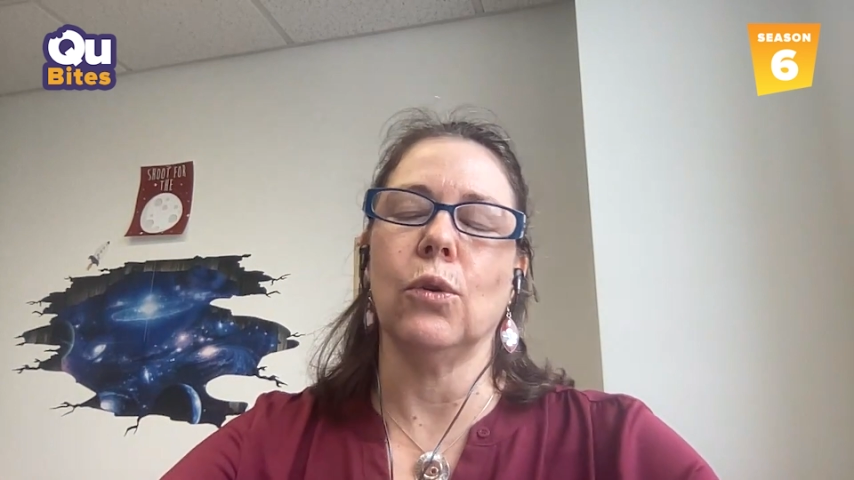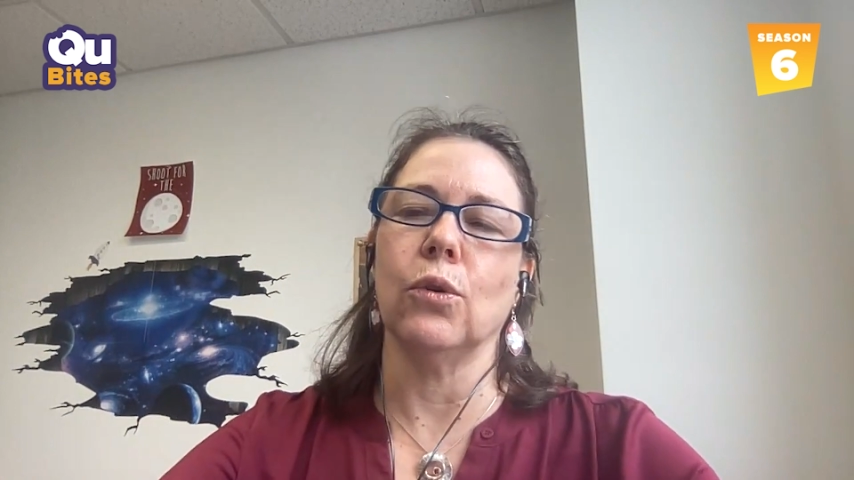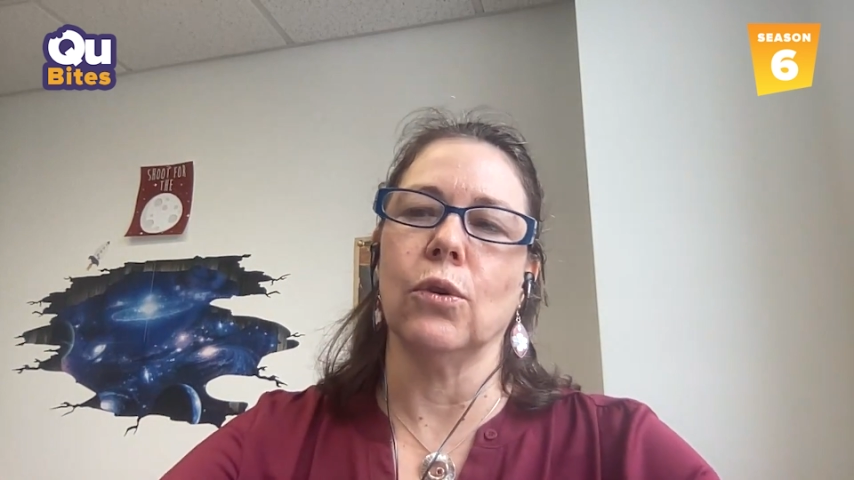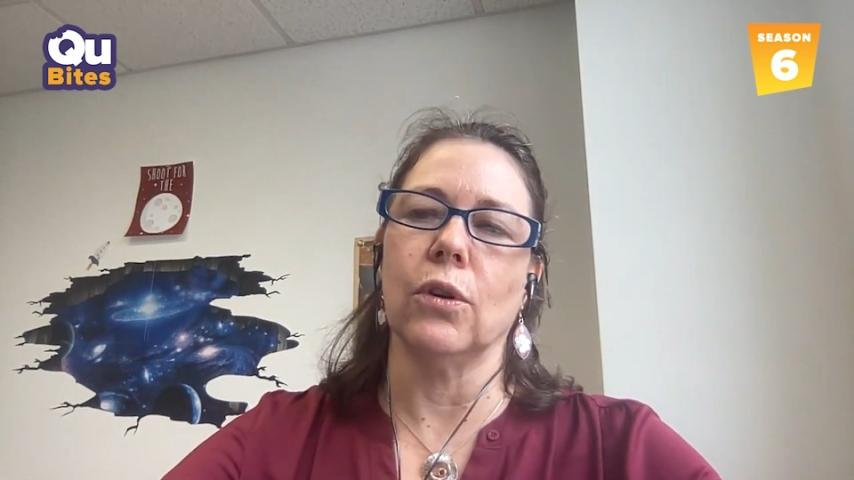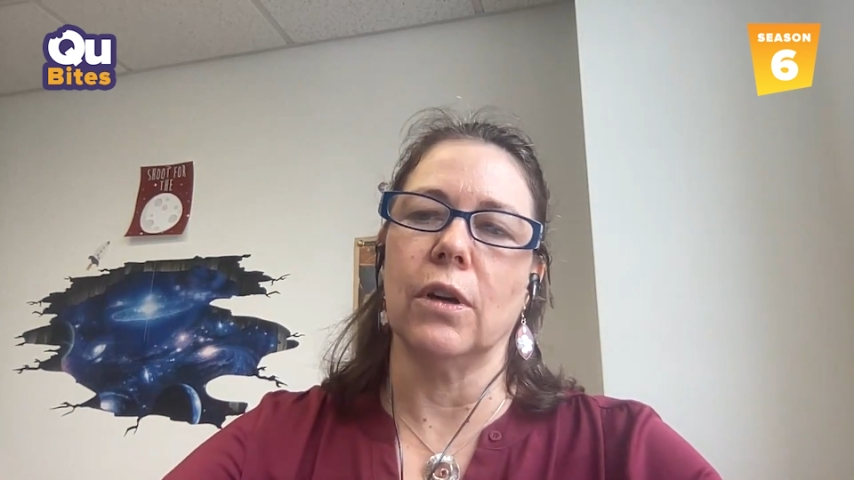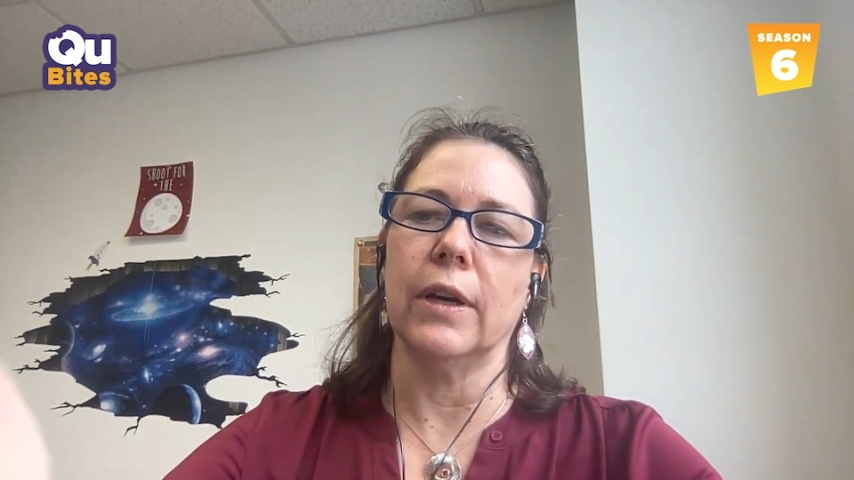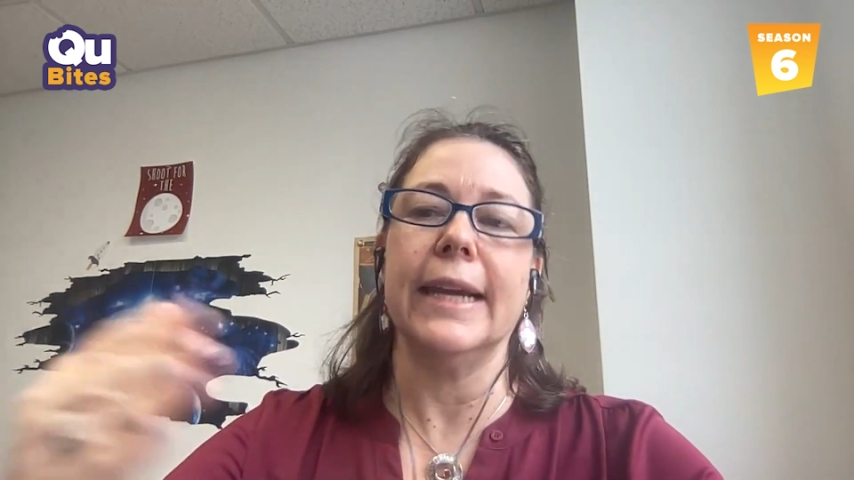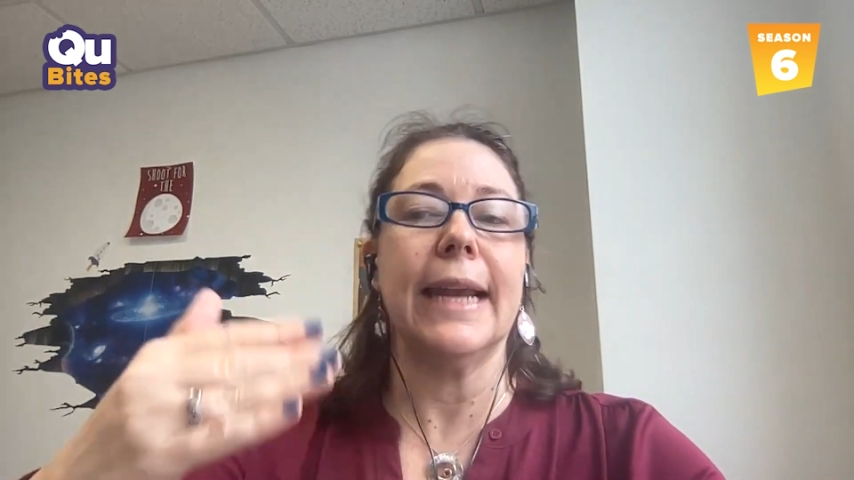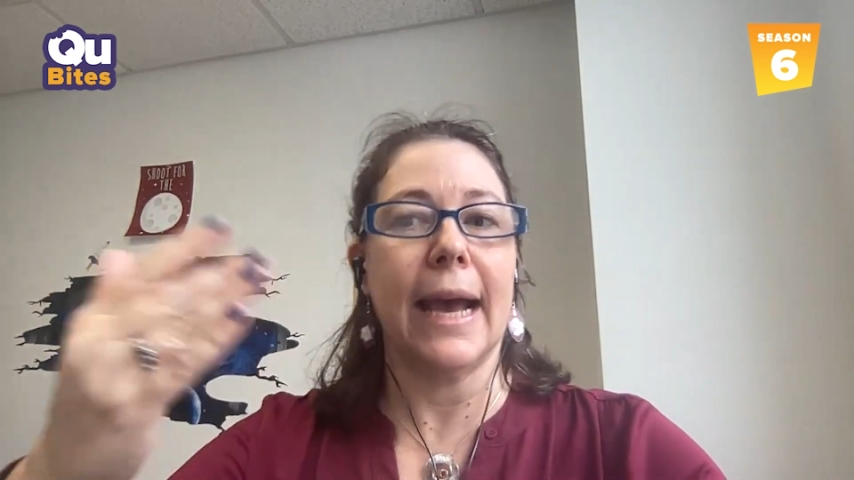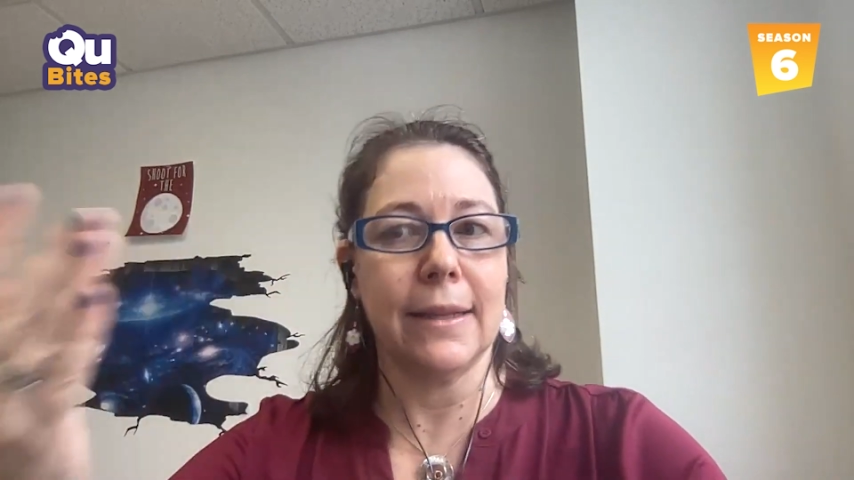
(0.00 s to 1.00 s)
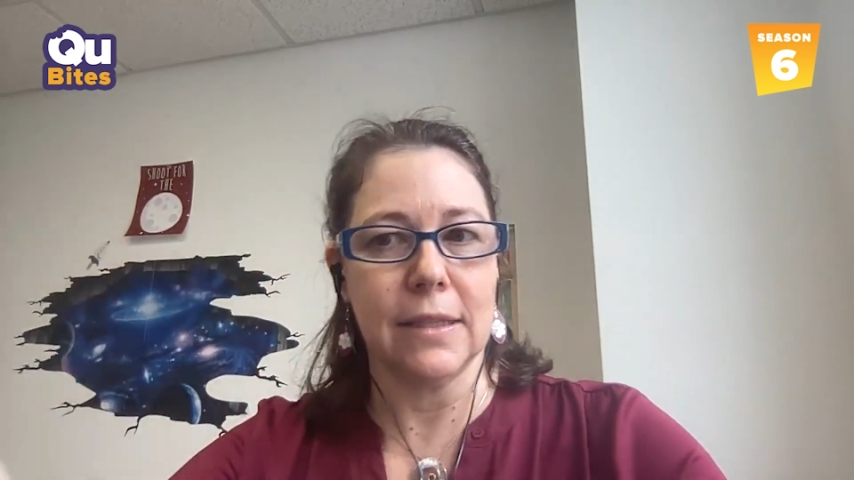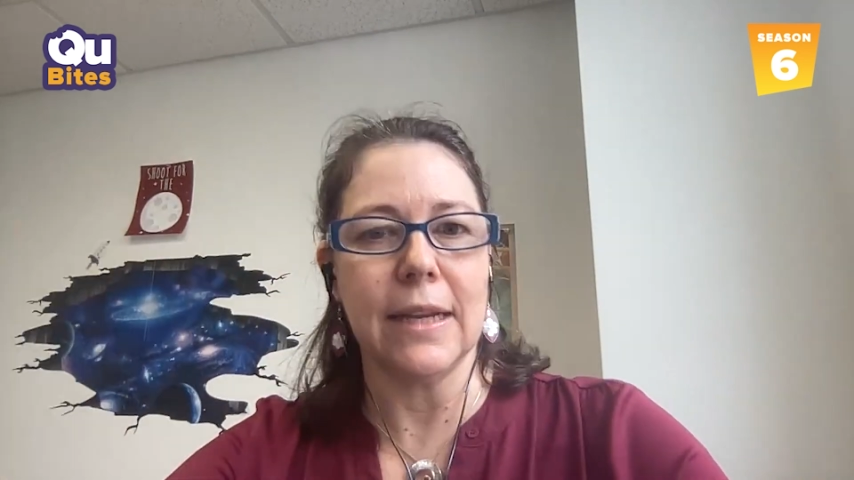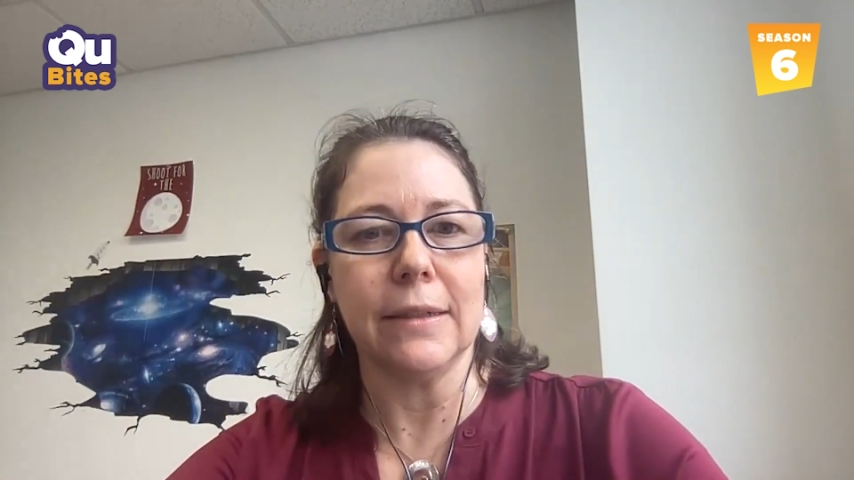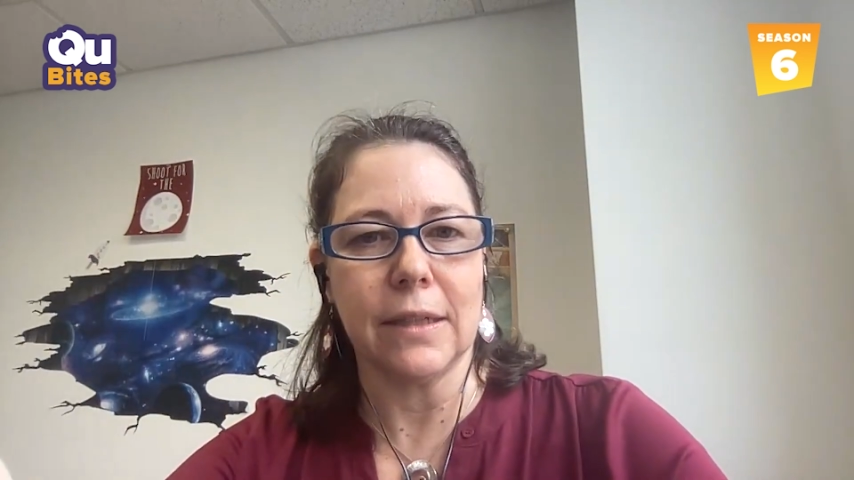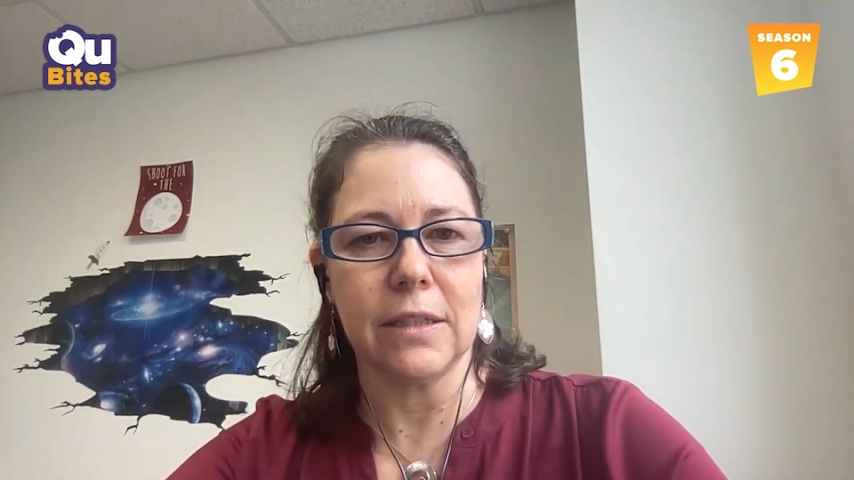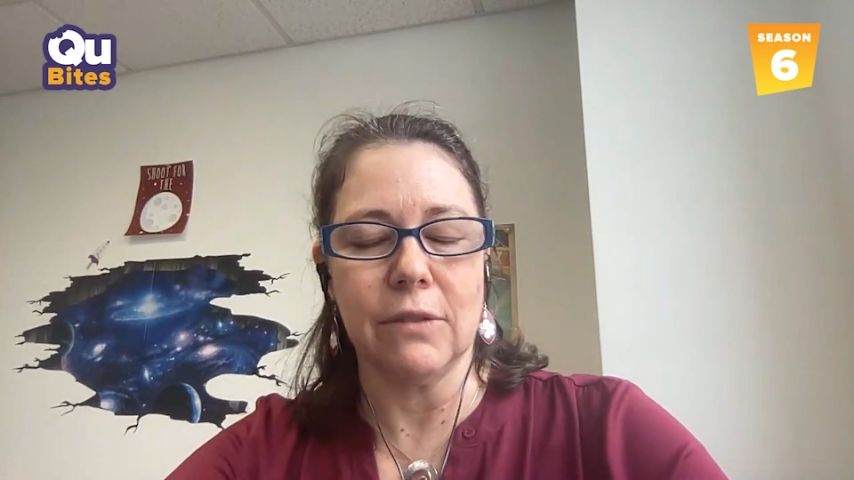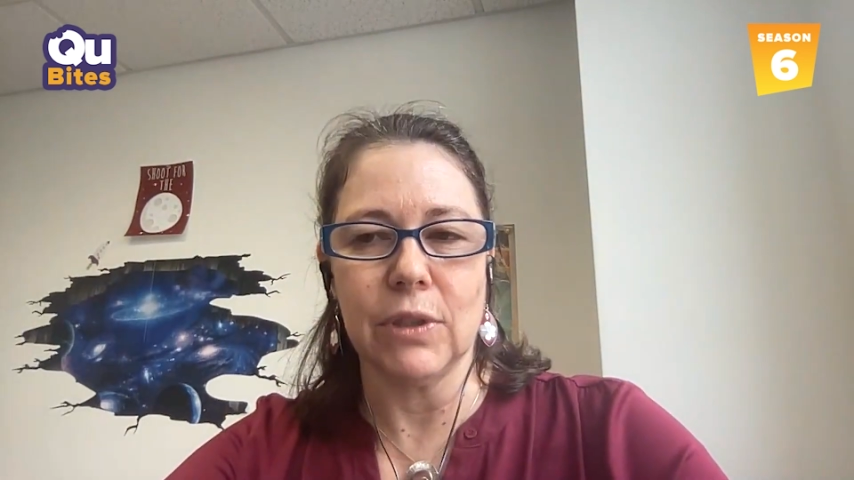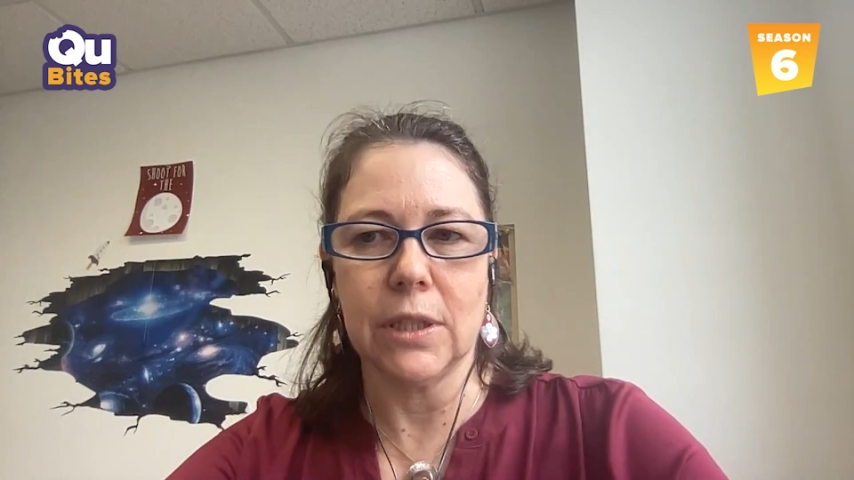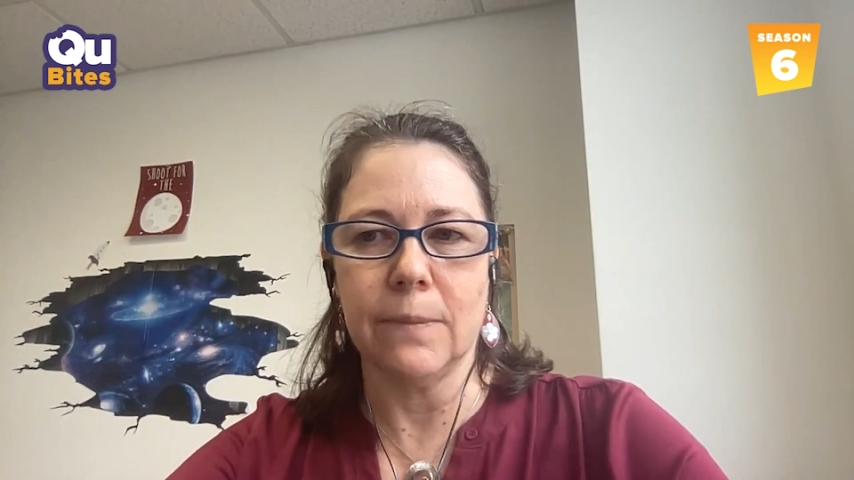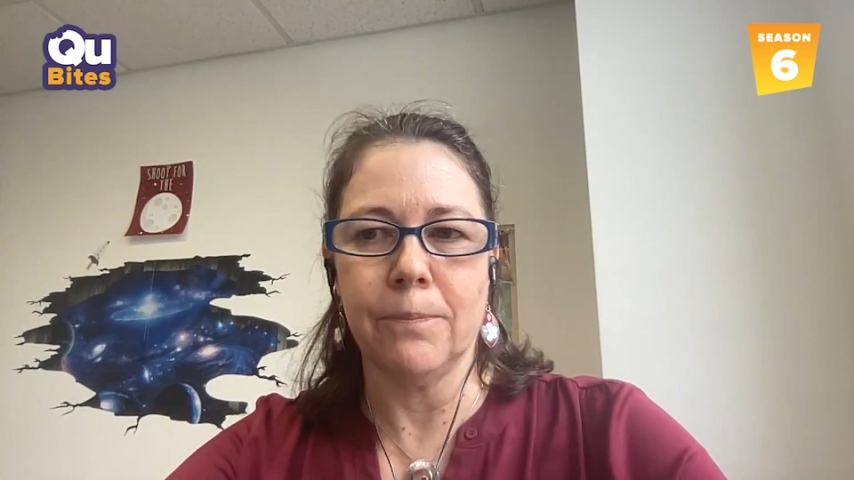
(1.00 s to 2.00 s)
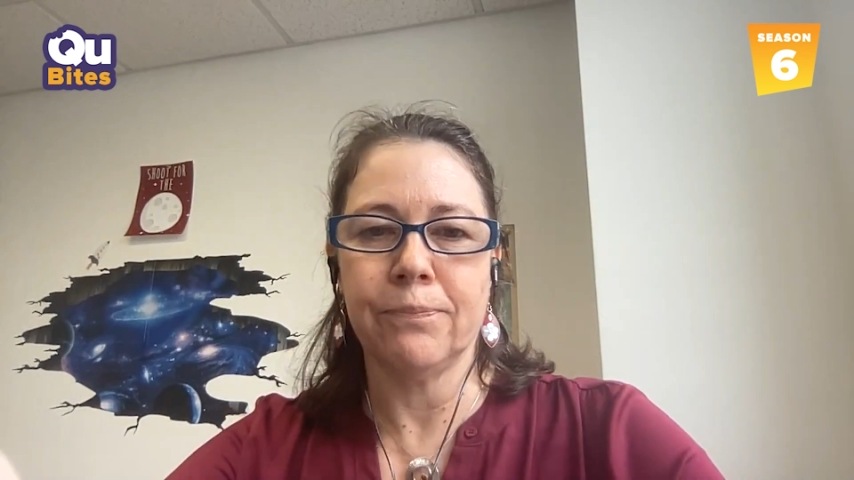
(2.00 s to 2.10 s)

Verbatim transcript: or enhance that activity.